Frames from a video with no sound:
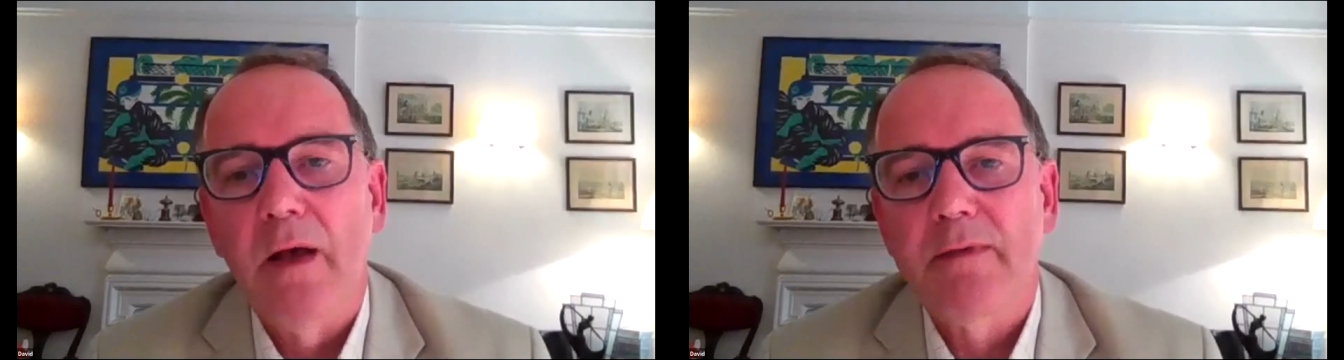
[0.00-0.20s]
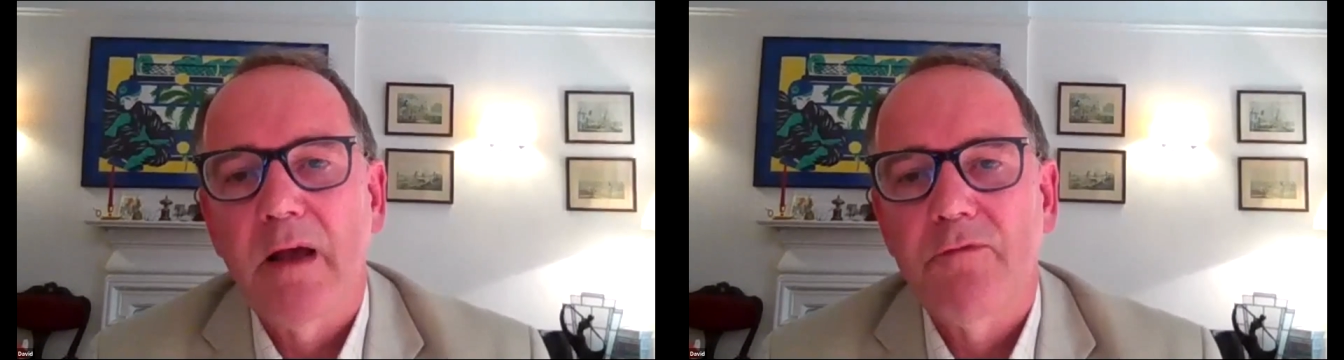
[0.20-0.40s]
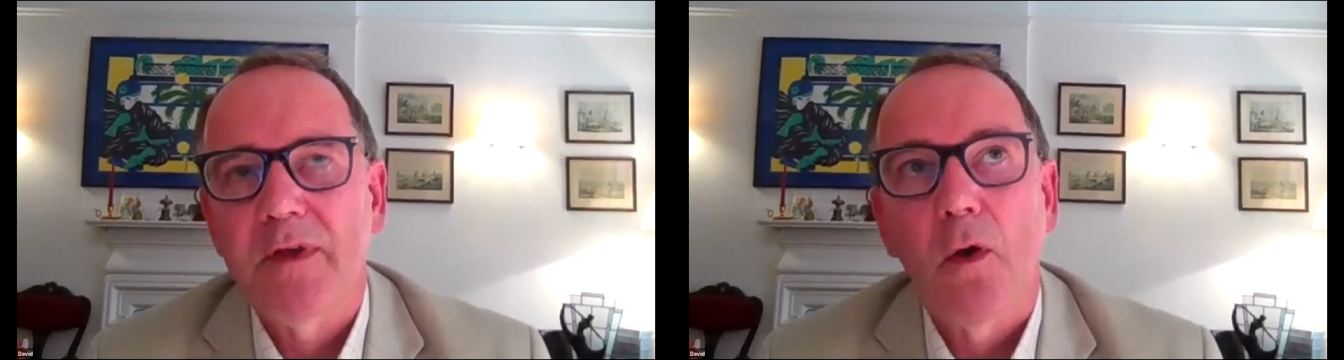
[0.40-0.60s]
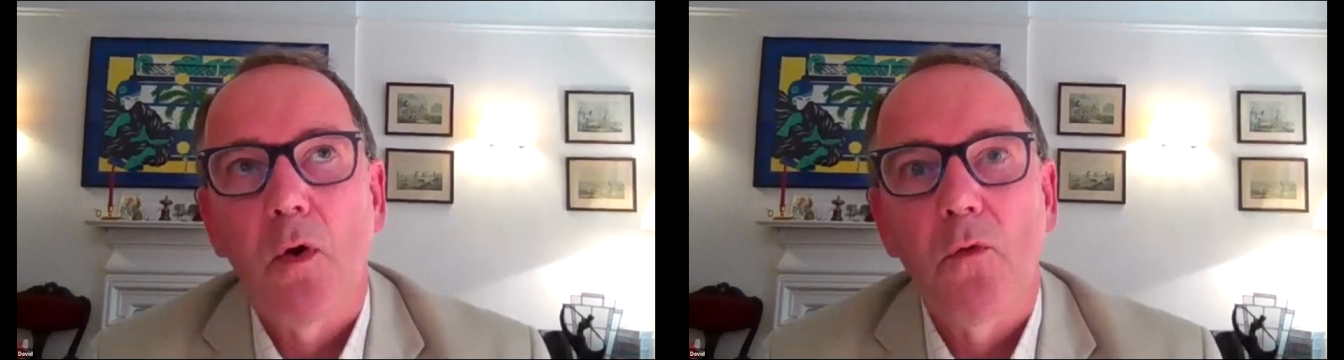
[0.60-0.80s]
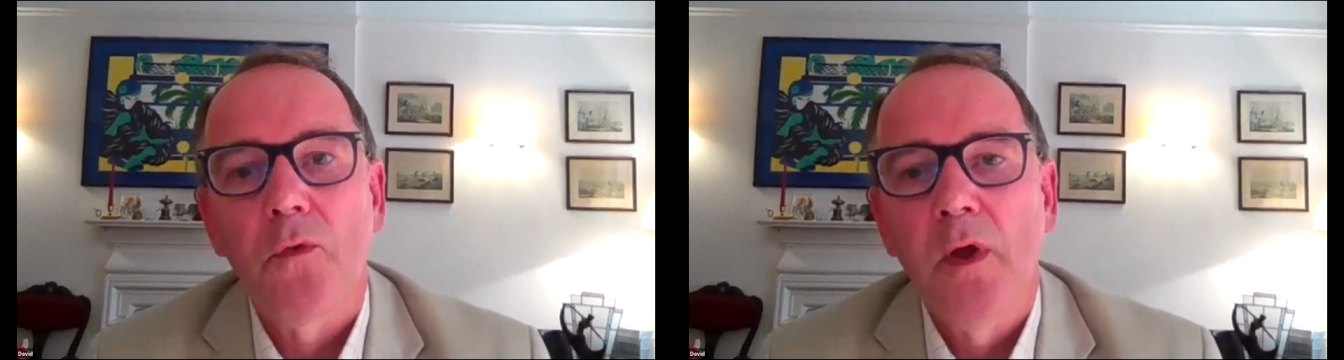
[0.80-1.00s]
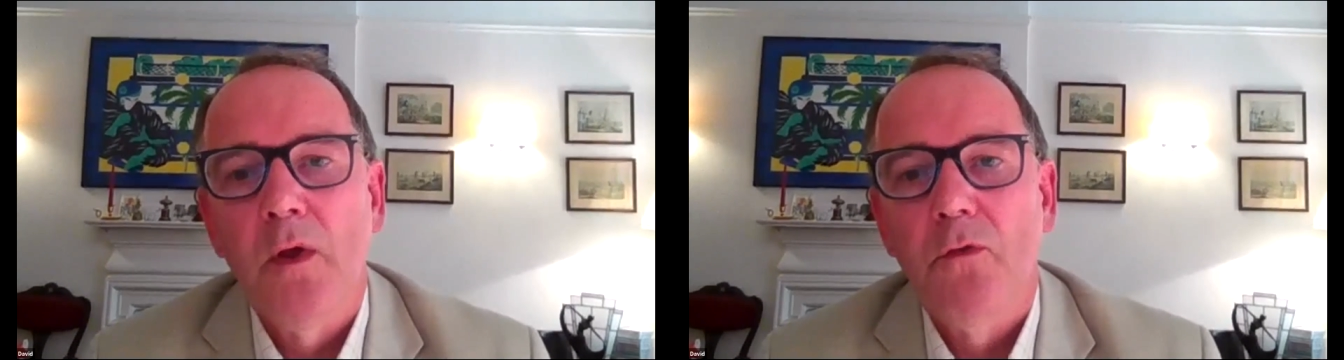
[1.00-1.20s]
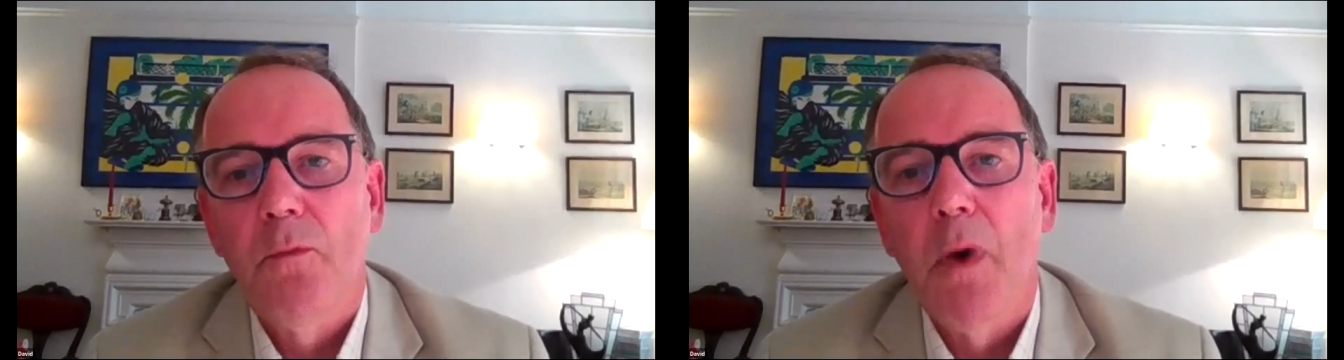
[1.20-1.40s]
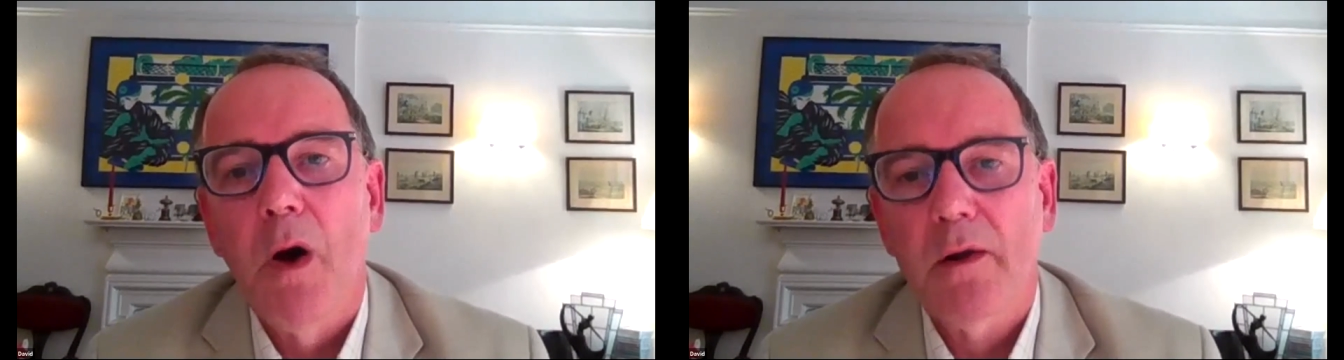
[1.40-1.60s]
as having on
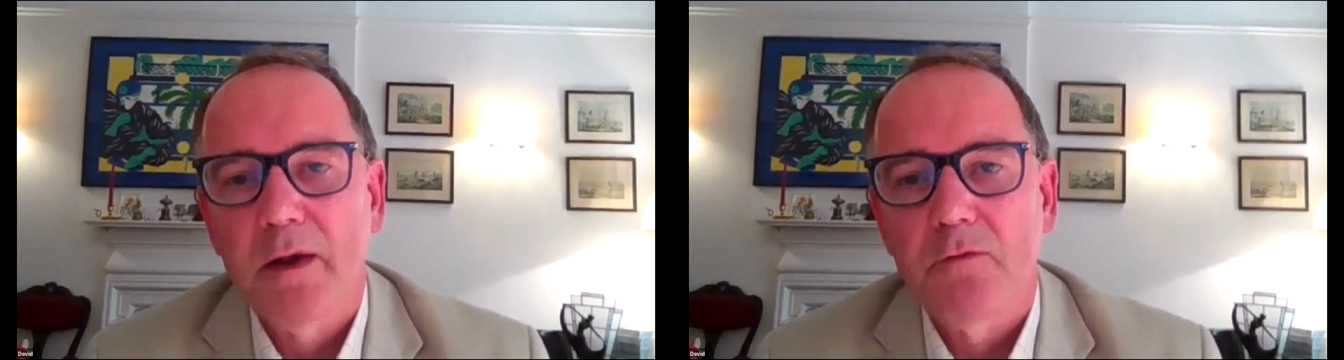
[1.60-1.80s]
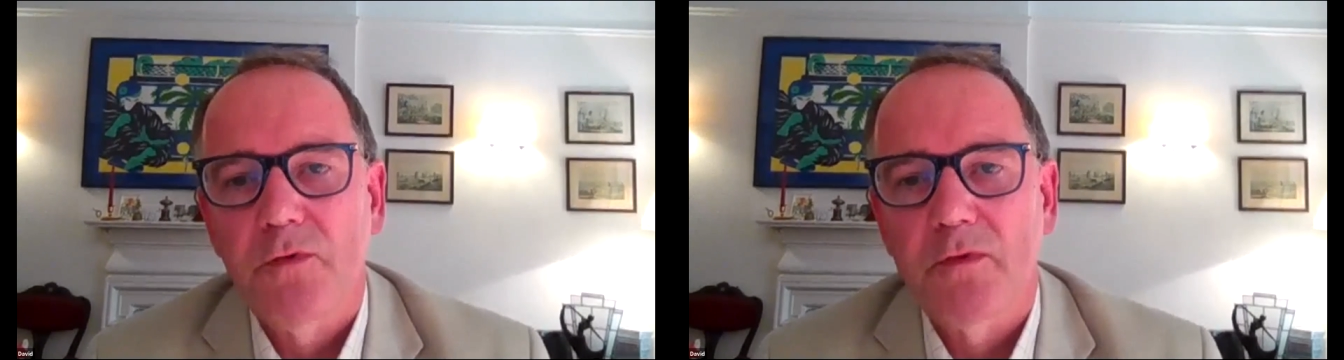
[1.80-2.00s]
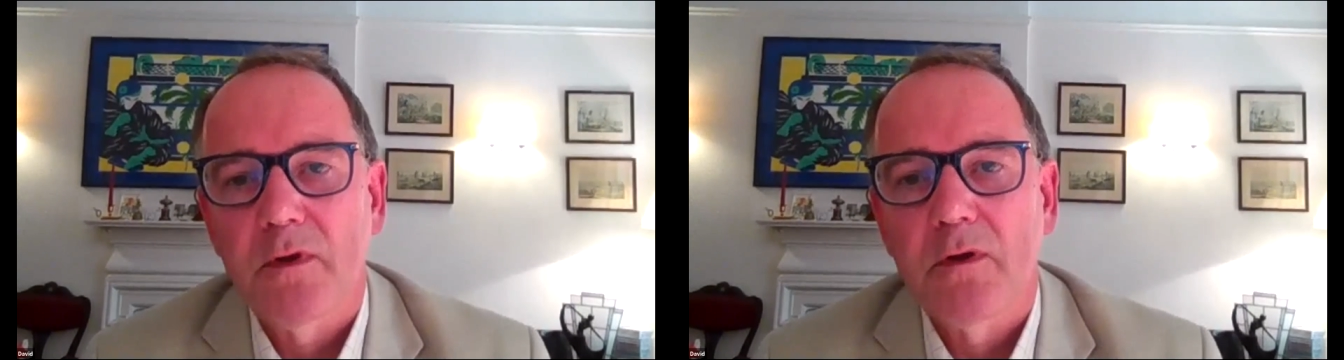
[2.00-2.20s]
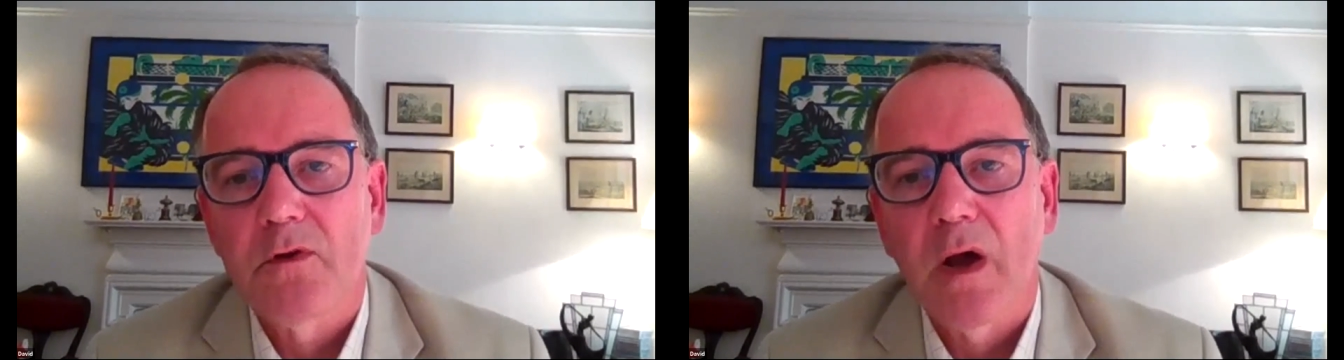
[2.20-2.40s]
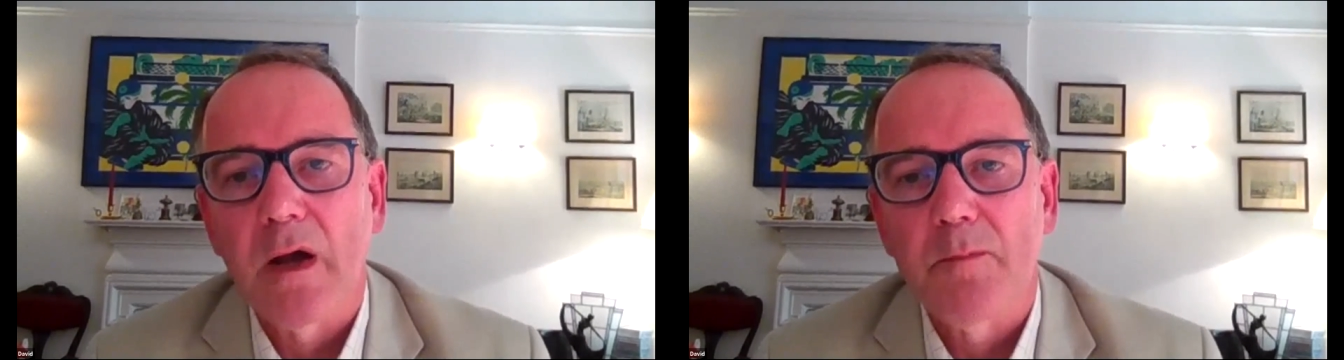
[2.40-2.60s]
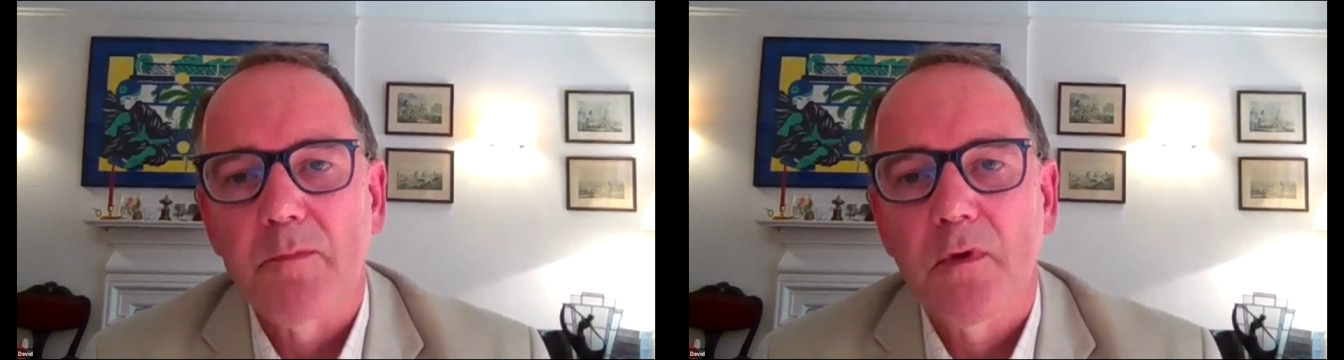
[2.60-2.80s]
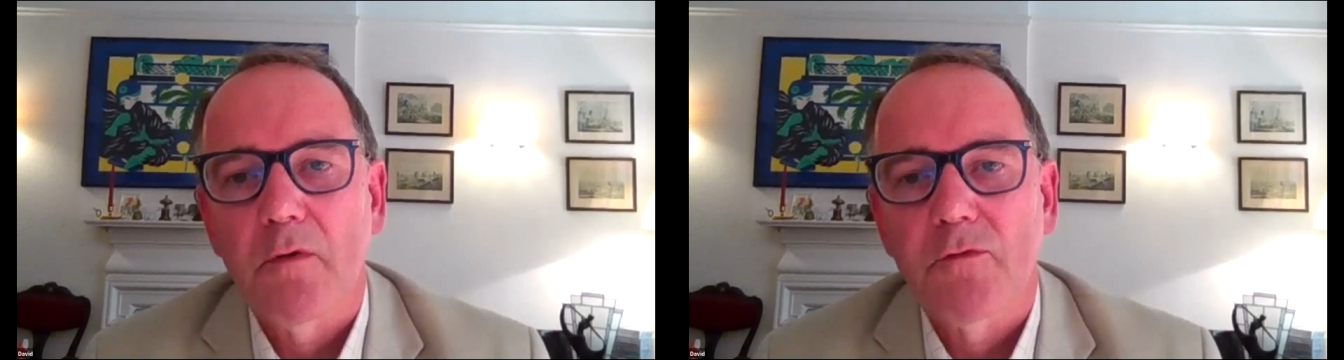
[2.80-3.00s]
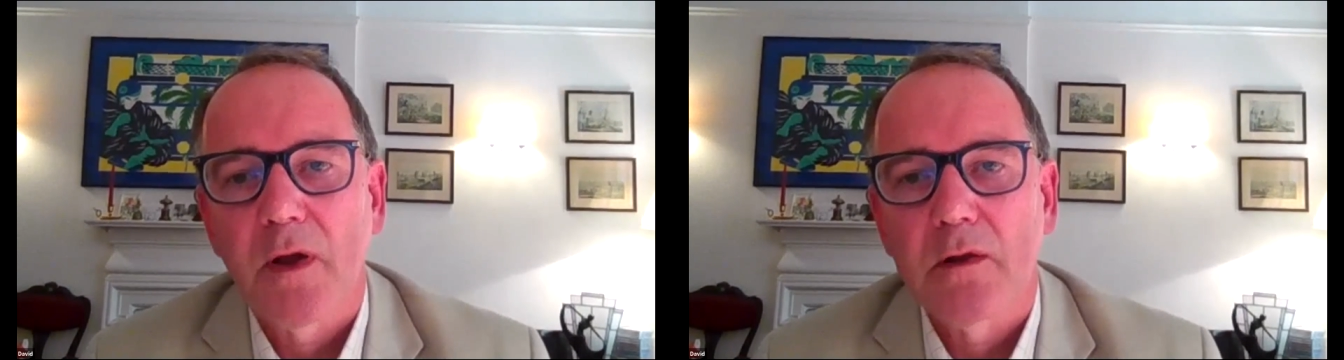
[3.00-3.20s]
the market for certain types
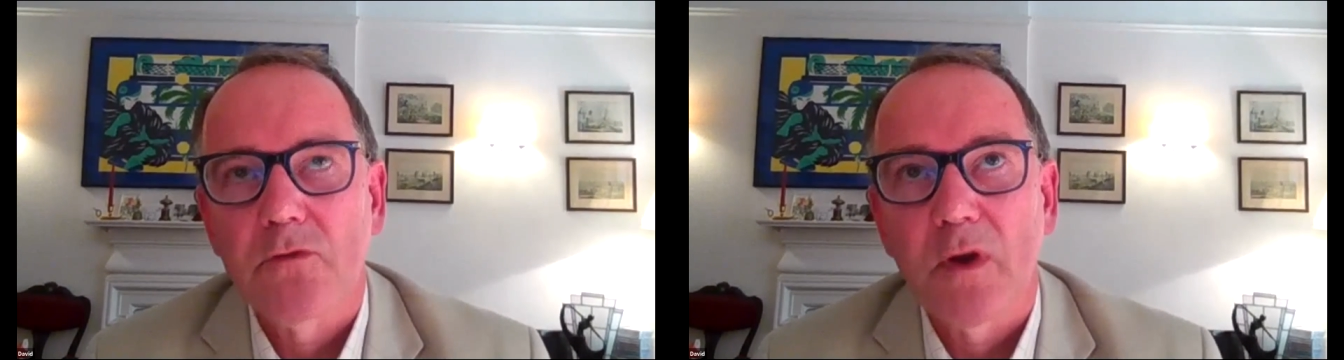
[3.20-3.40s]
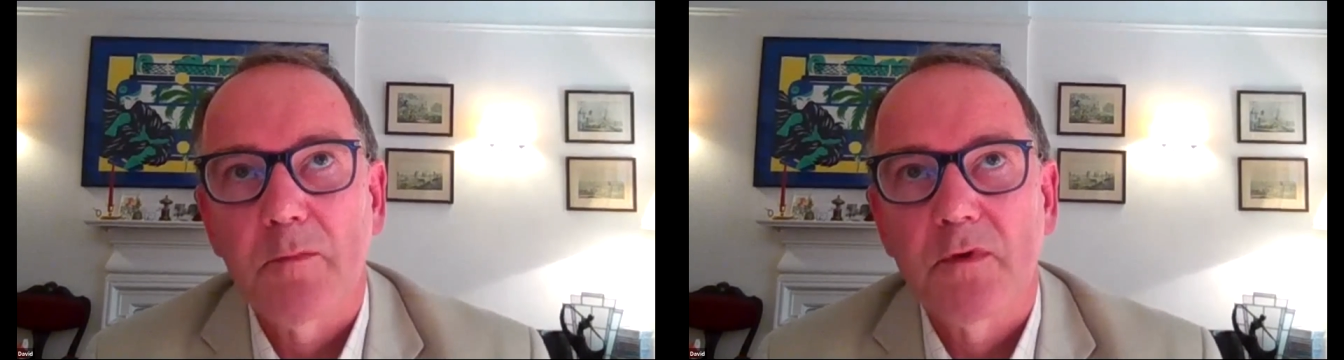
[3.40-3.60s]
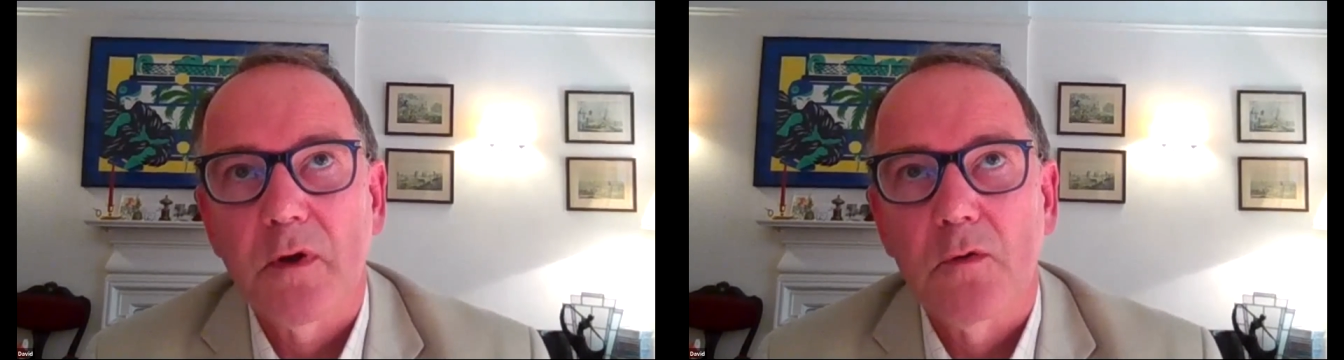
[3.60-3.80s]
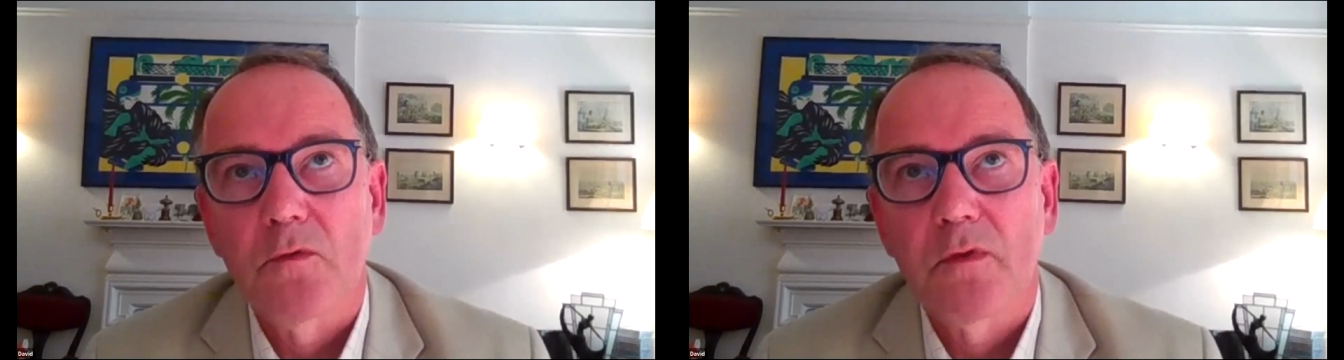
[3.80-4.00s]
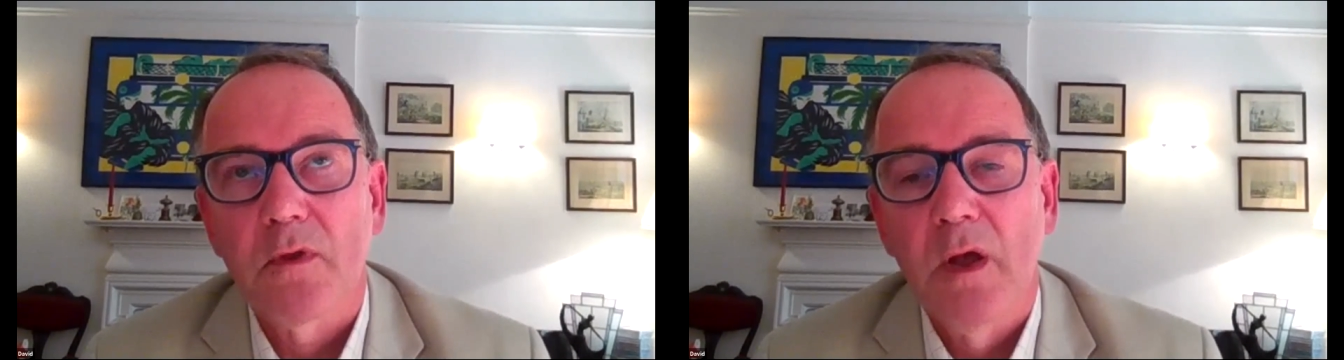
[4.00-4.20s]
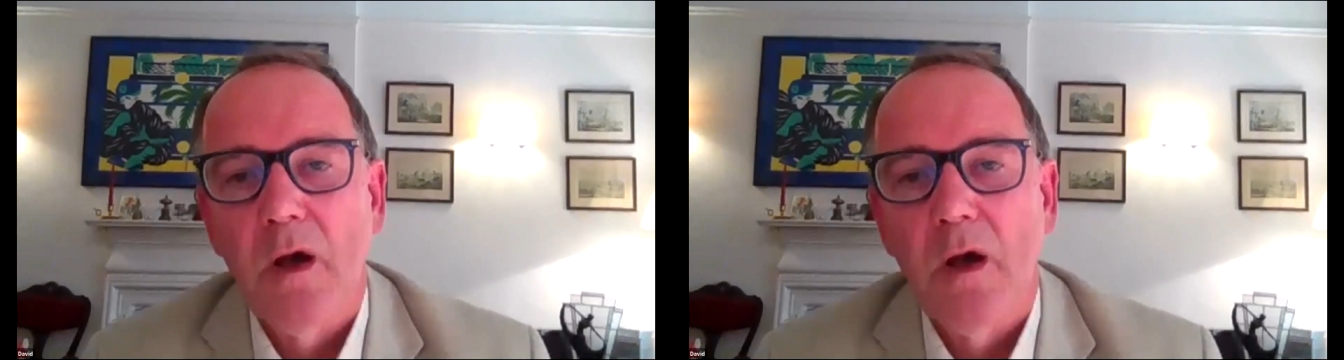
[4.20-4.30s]
of coloured gemstones?